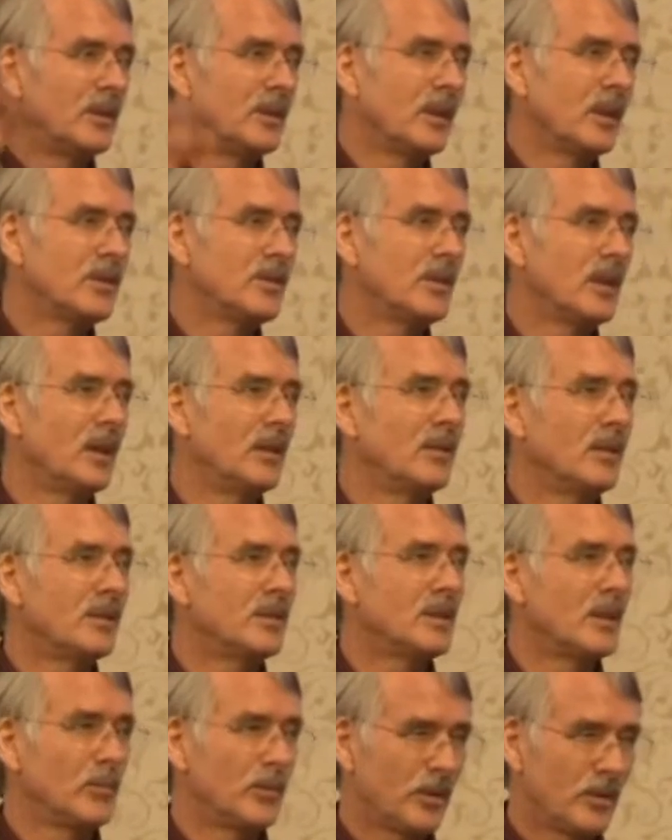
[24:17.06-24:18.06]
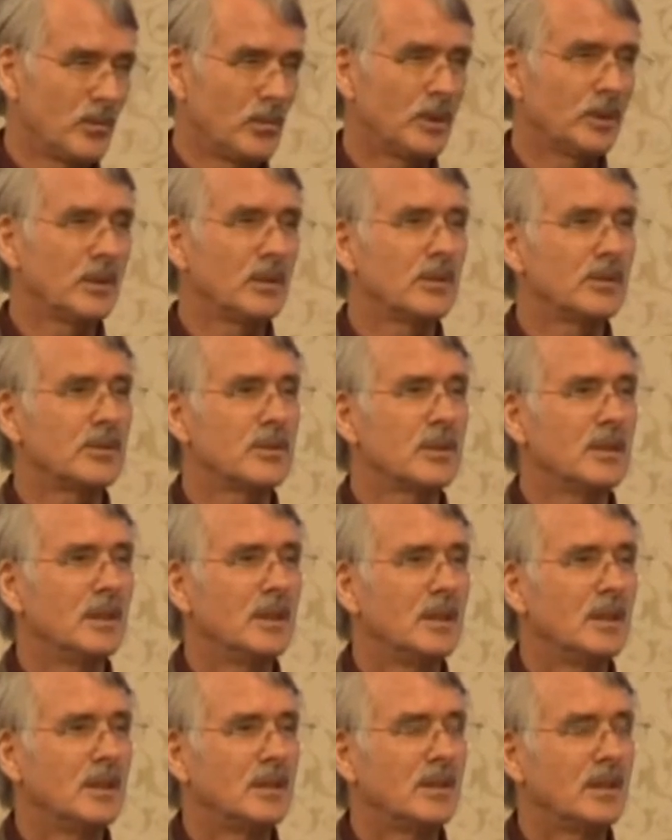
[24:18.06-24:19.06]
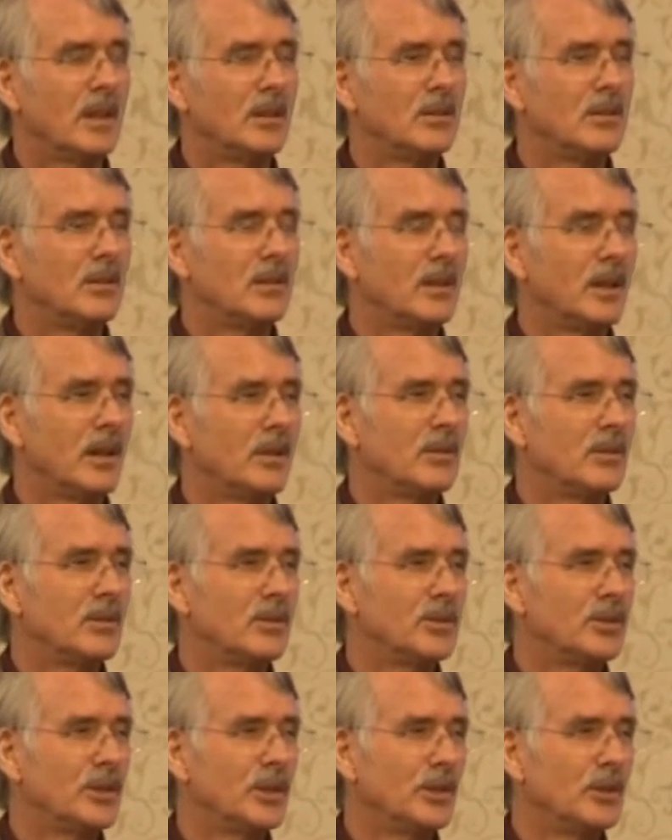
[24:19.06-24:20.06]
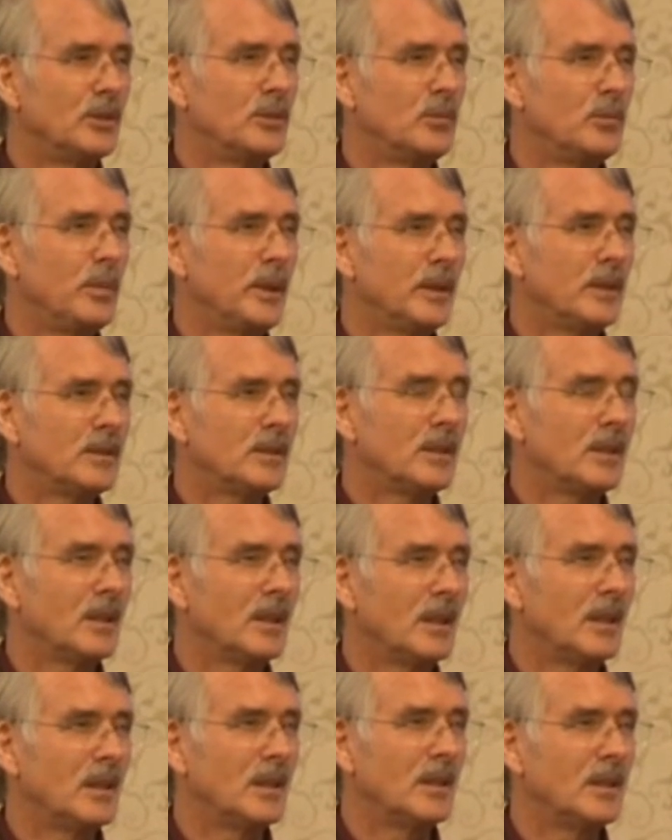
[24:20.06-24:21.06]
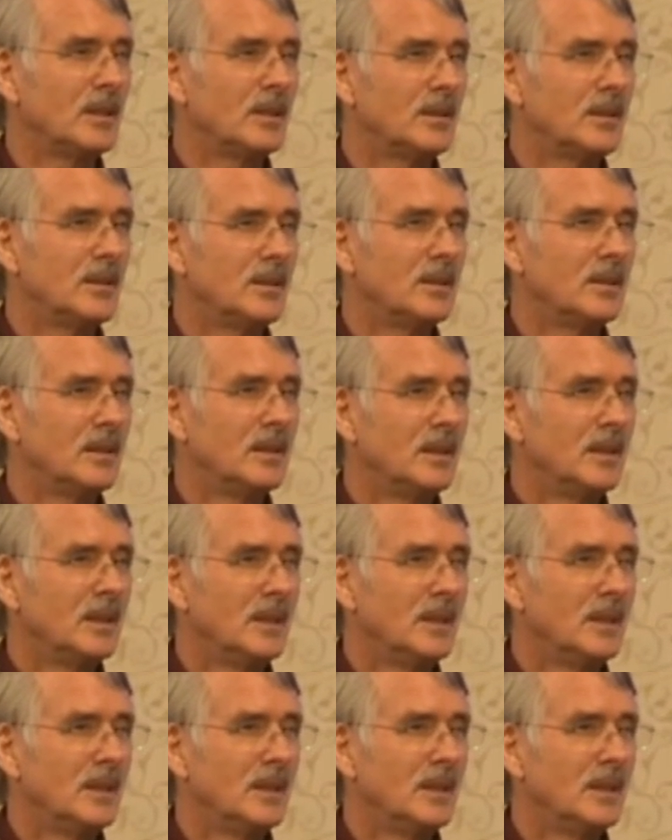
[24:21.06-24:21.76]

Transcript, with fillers: to the extent that some of the models tend, tend to show, but uh,